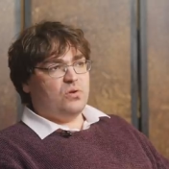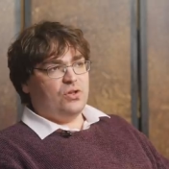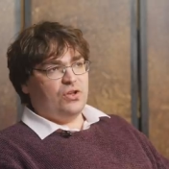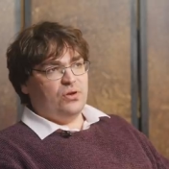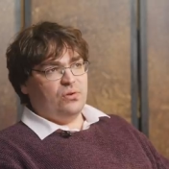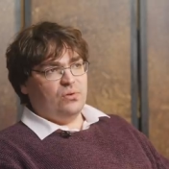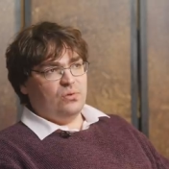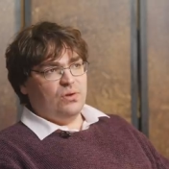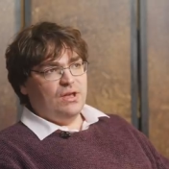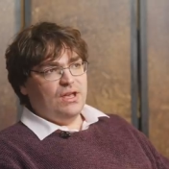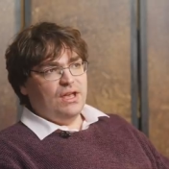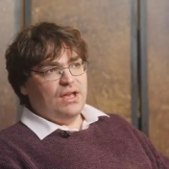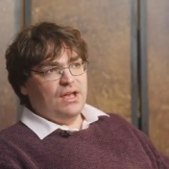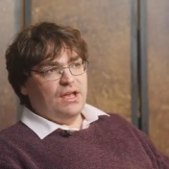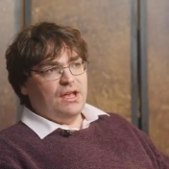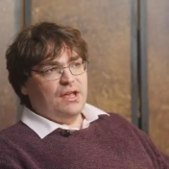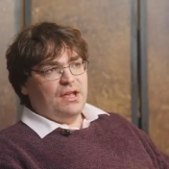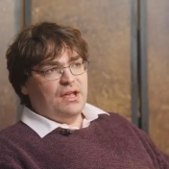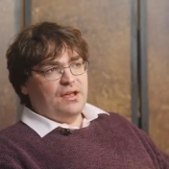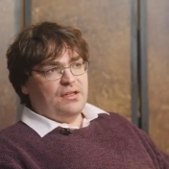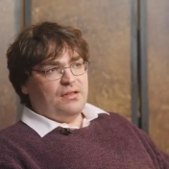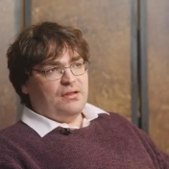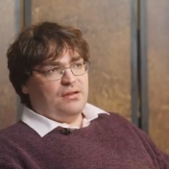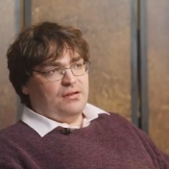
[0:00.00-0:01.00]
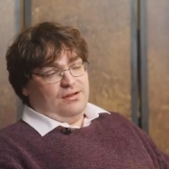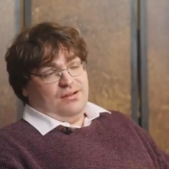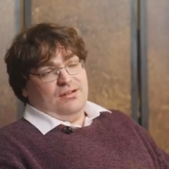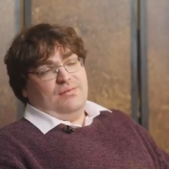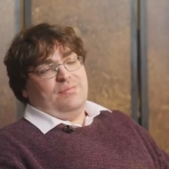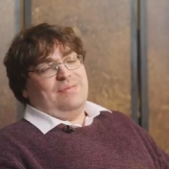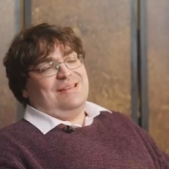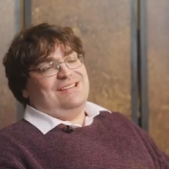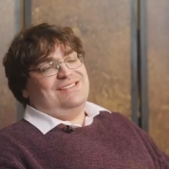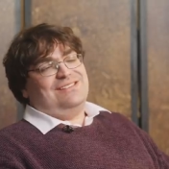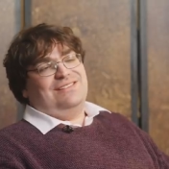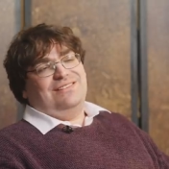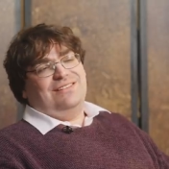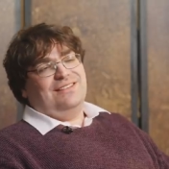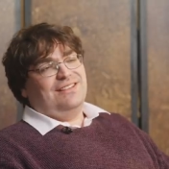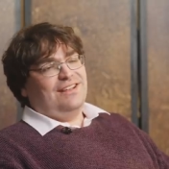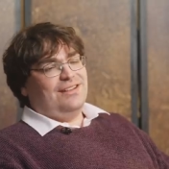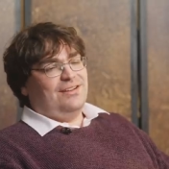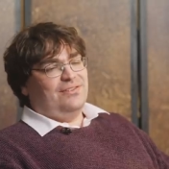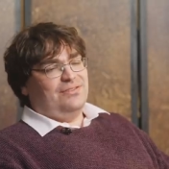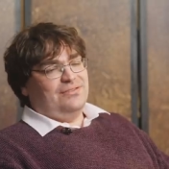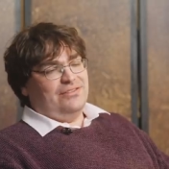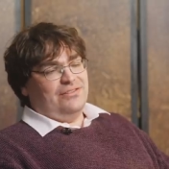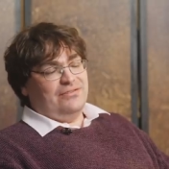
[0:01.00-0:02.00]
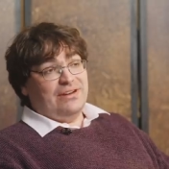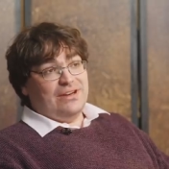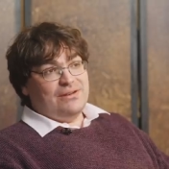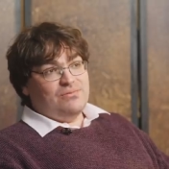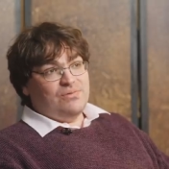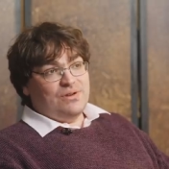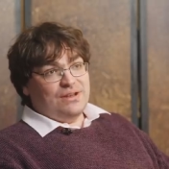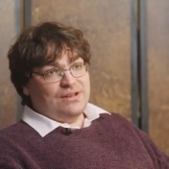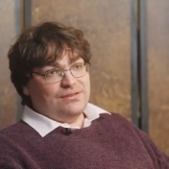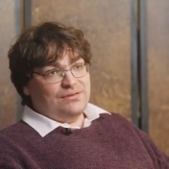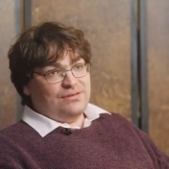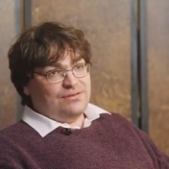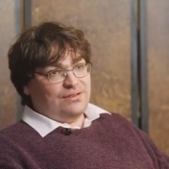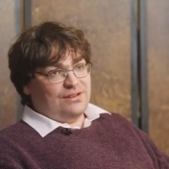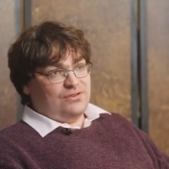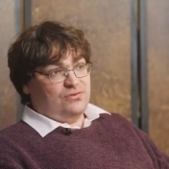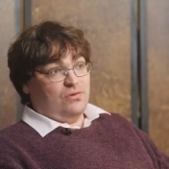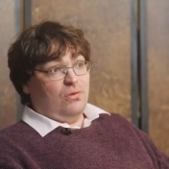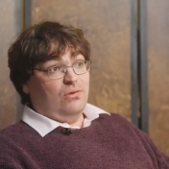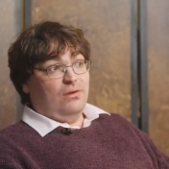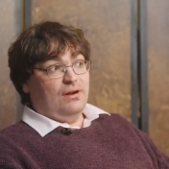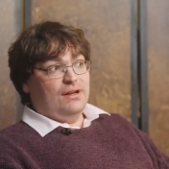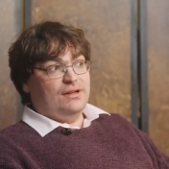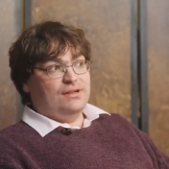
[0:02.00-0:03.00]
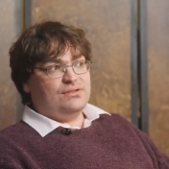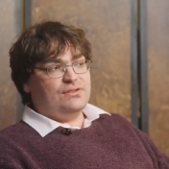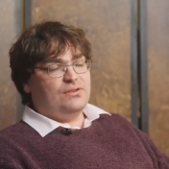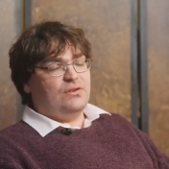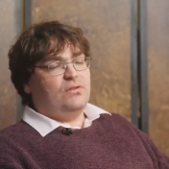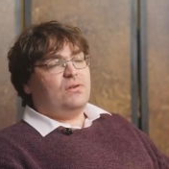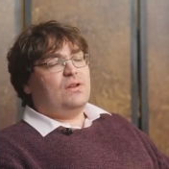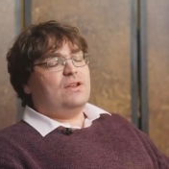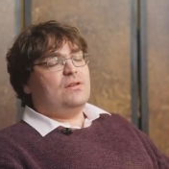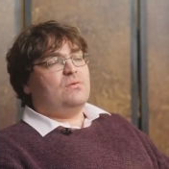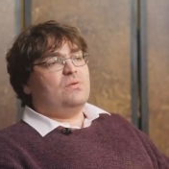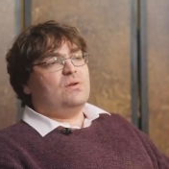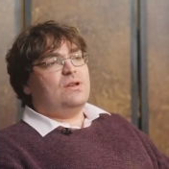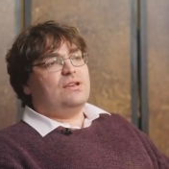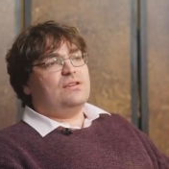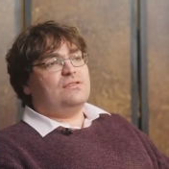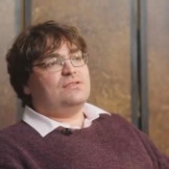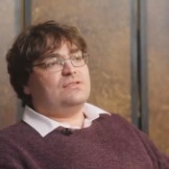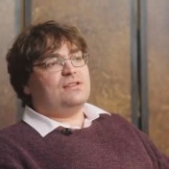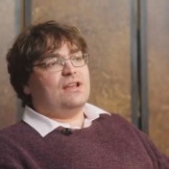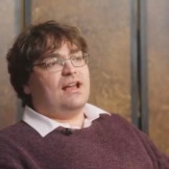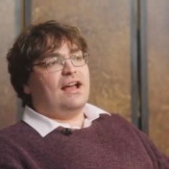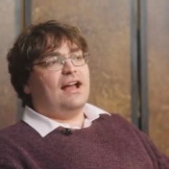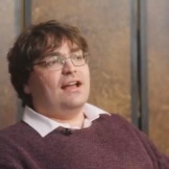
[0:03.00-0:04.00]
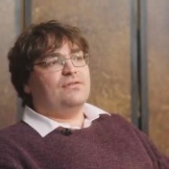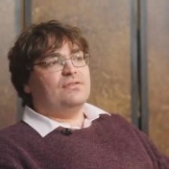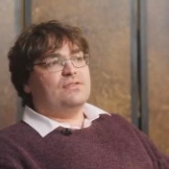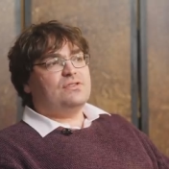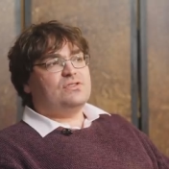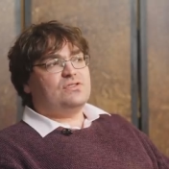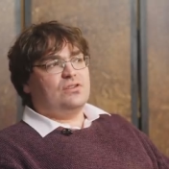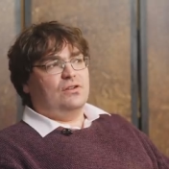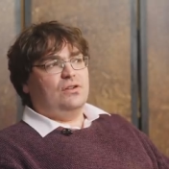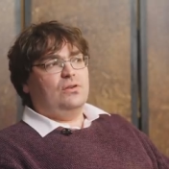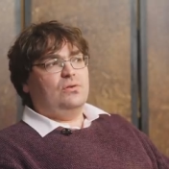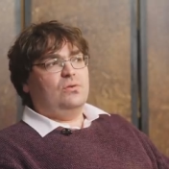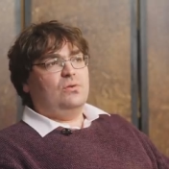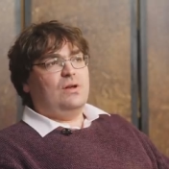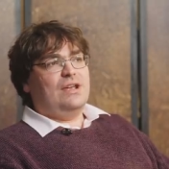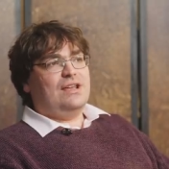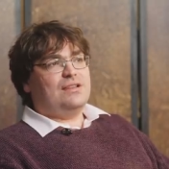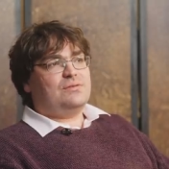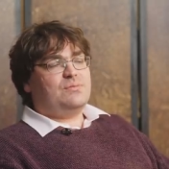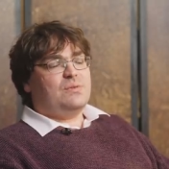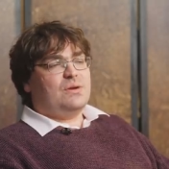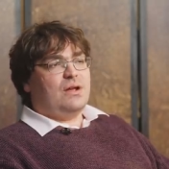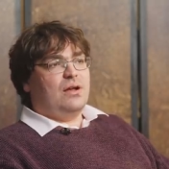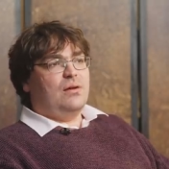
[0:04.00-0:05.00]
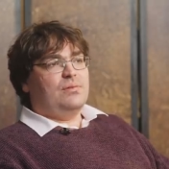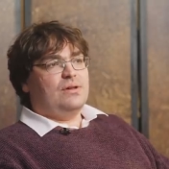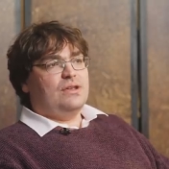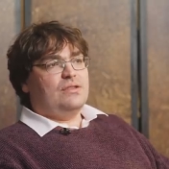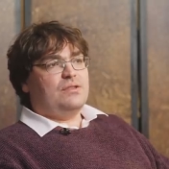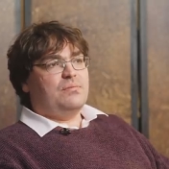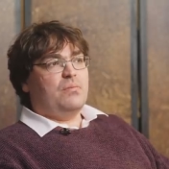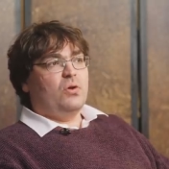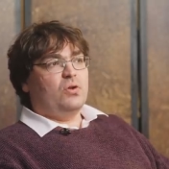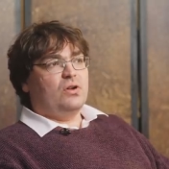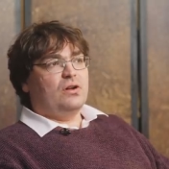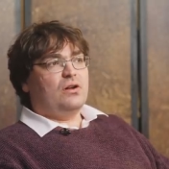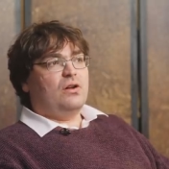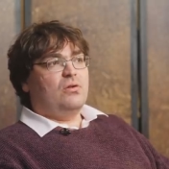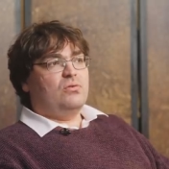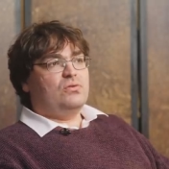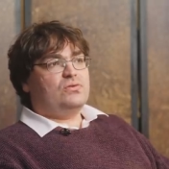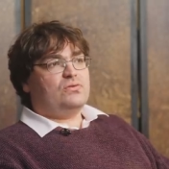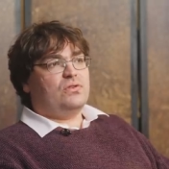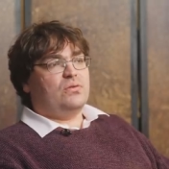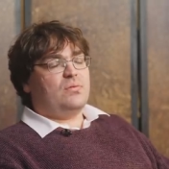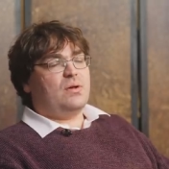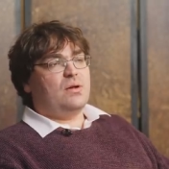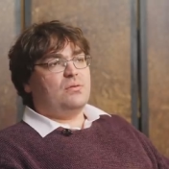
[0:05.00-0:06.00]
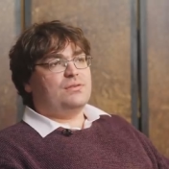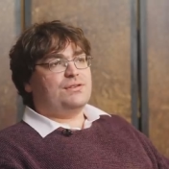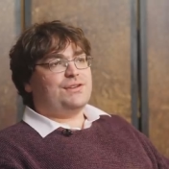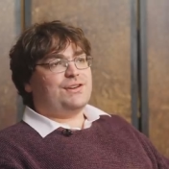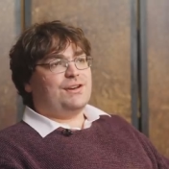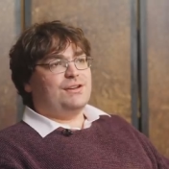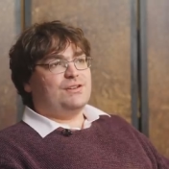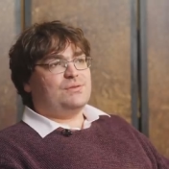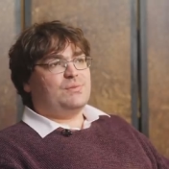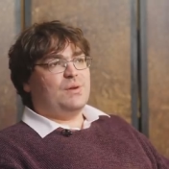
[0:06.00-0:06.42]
who, you know, basically they don't agree with, they strongly disagree with, and so it's becoming, the monoculture of publishing is